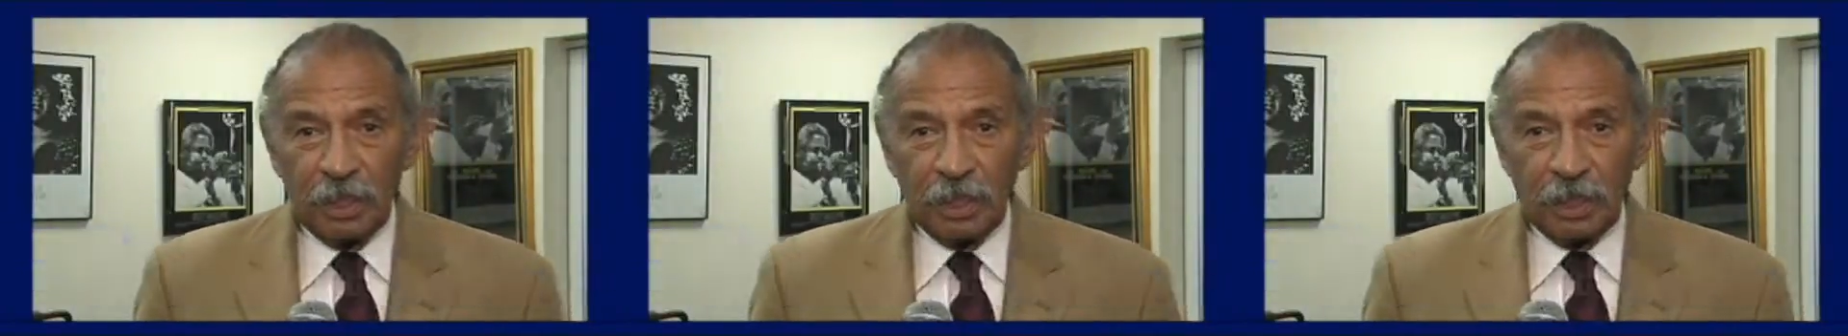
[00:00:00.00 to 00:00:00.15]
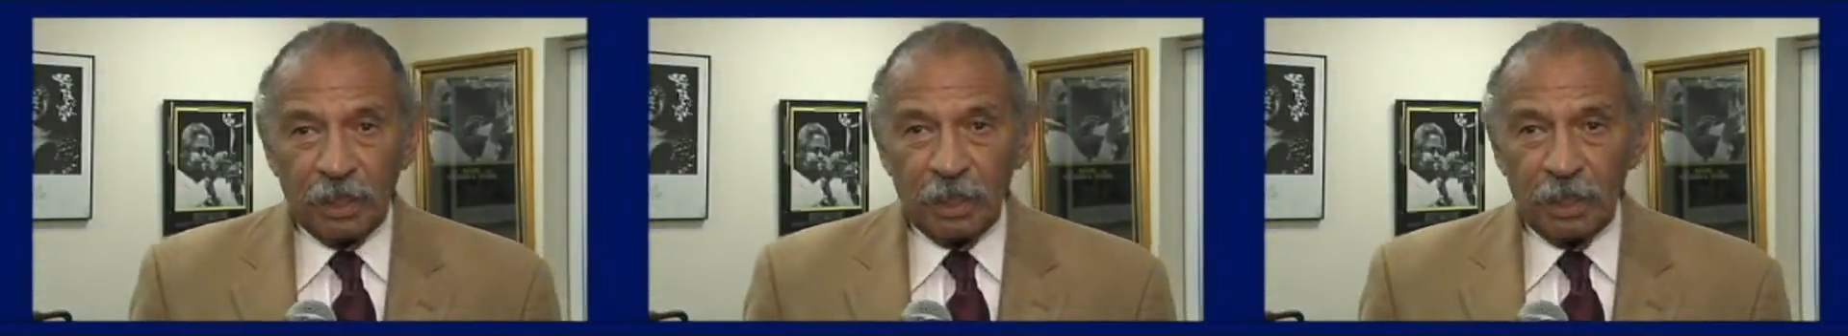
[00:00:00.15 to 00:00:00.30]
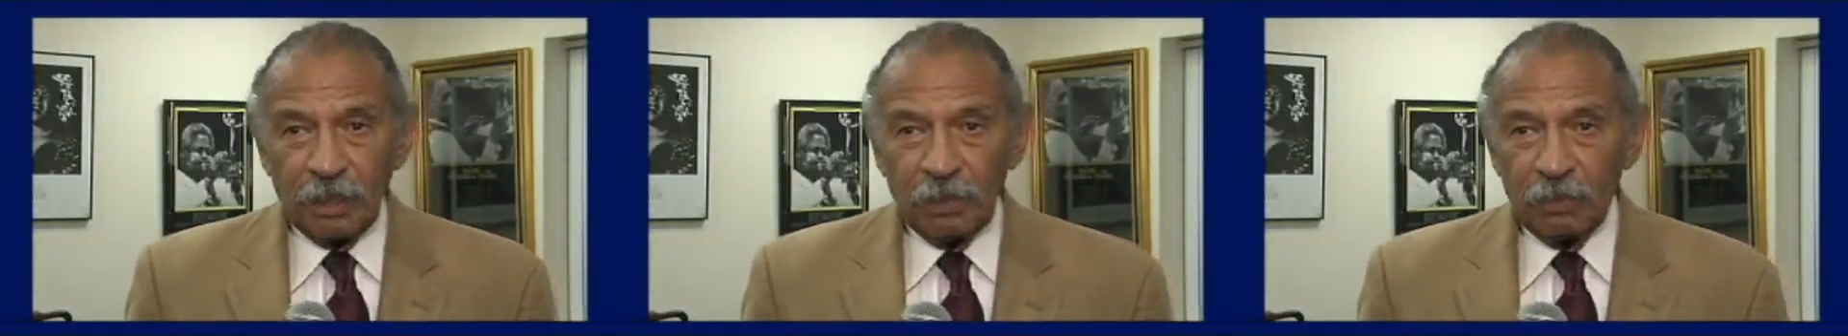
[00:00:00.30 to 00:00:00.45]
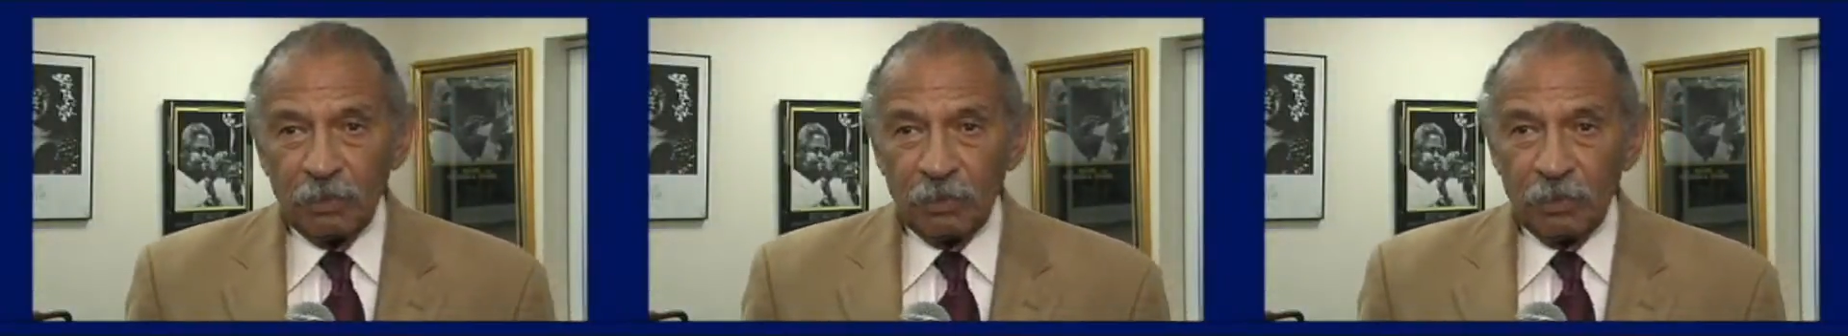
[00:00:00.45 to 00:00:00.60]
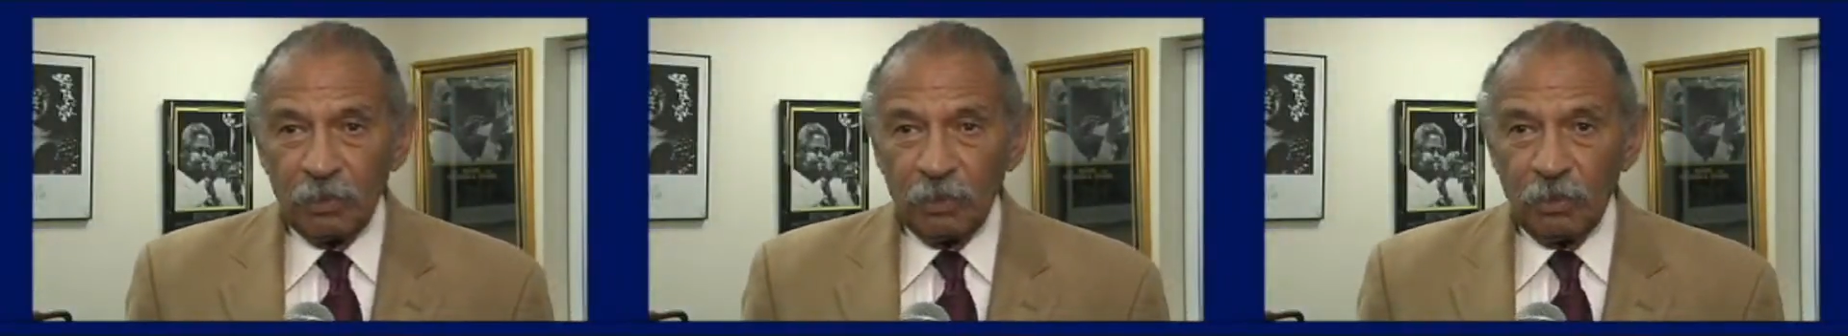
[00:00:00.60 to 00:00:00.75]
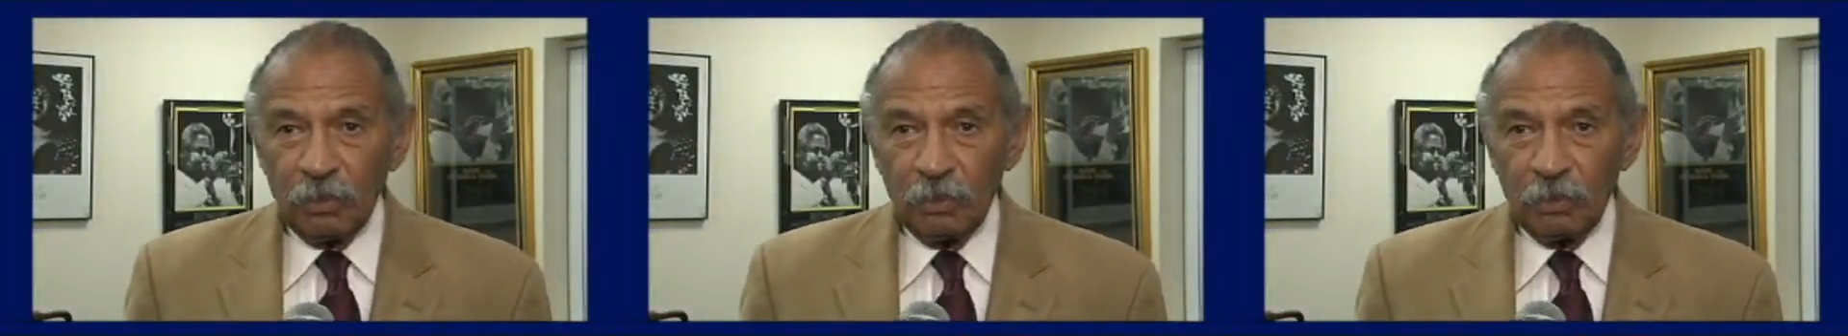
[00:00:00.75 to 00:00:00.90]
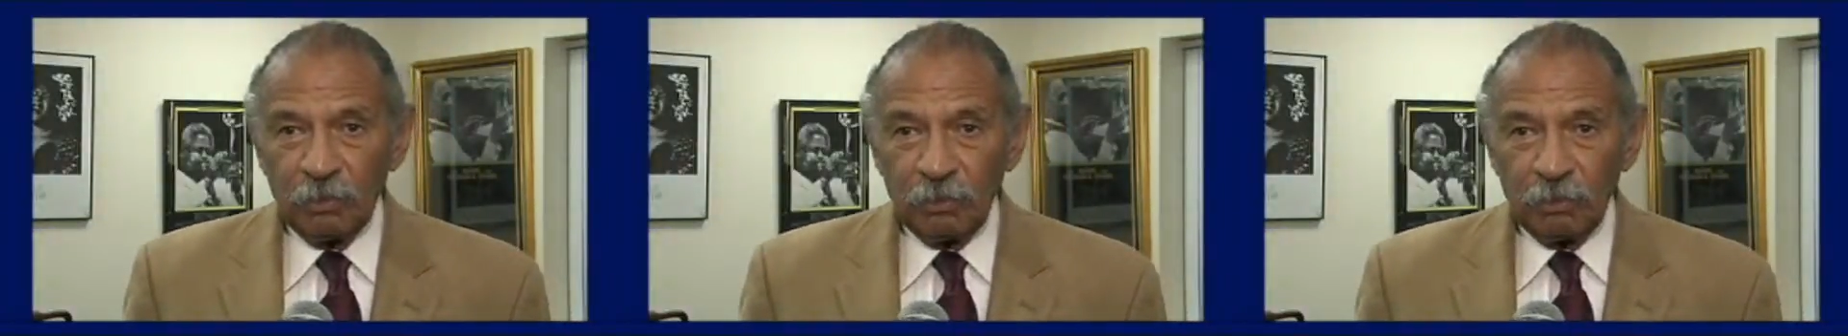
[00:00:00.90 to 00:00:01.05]
in a
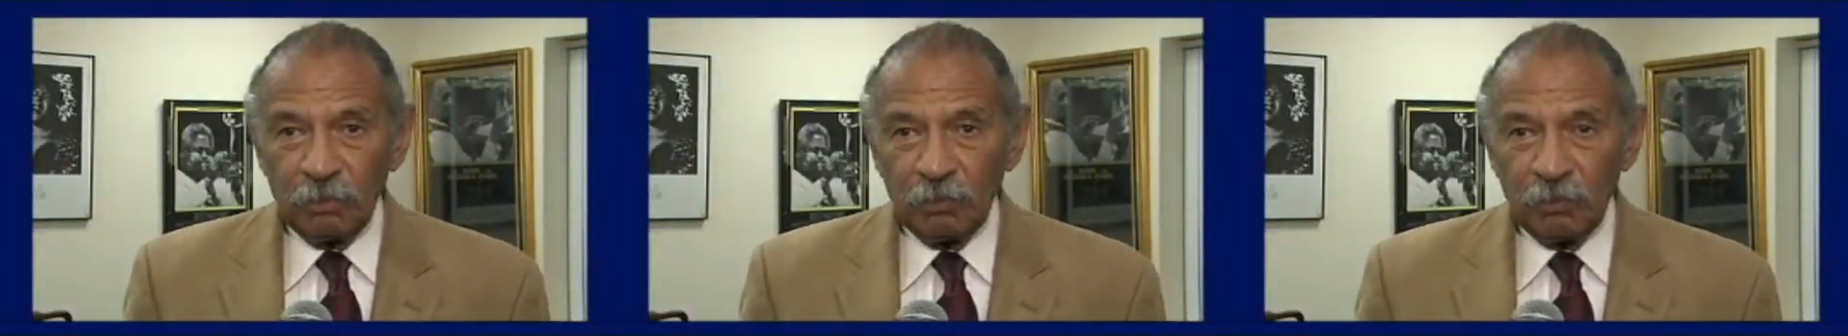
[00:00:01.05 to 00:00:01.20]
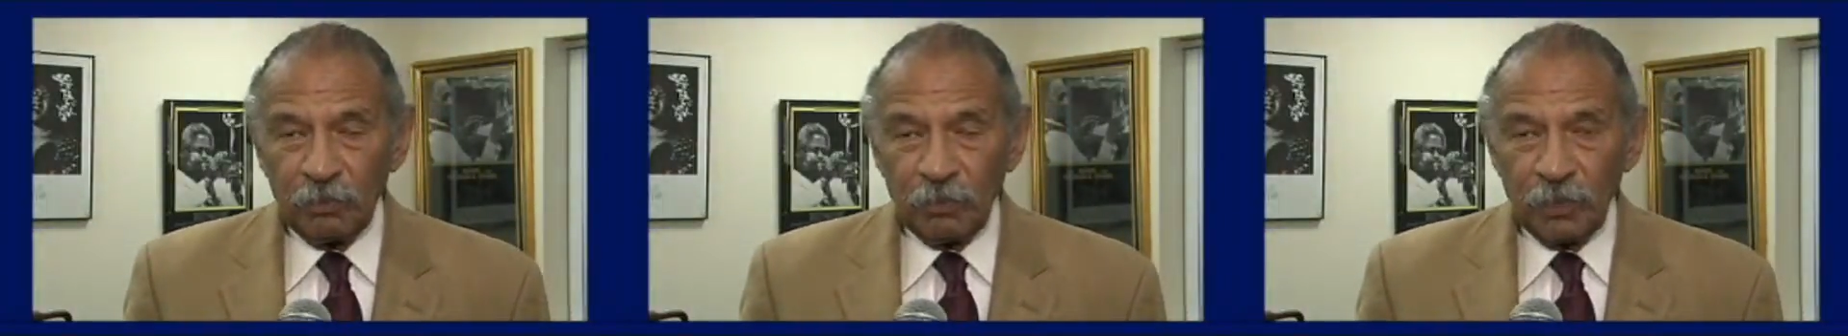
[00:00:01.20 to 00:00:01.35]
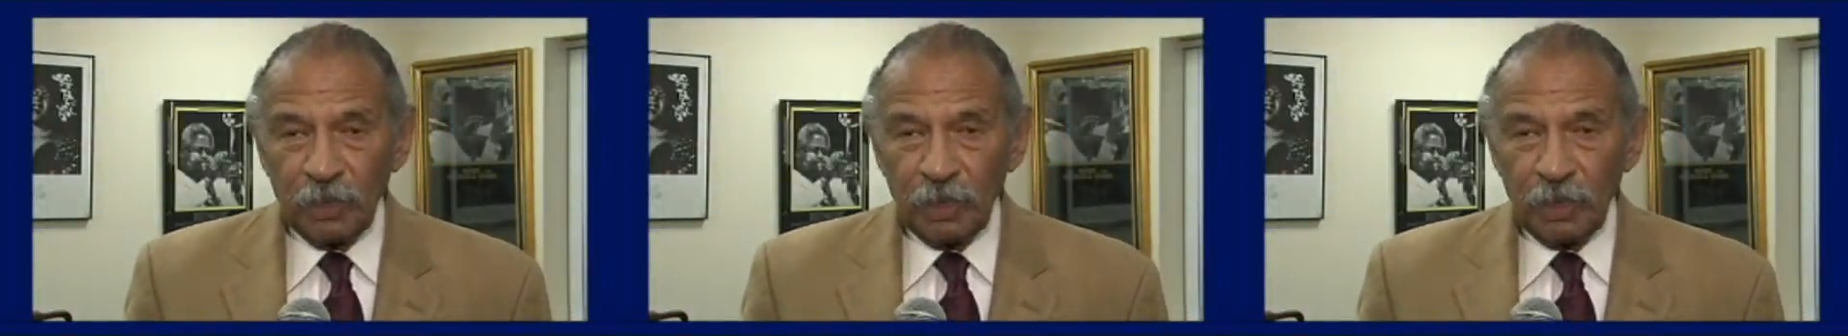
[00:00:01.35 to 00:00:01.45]
room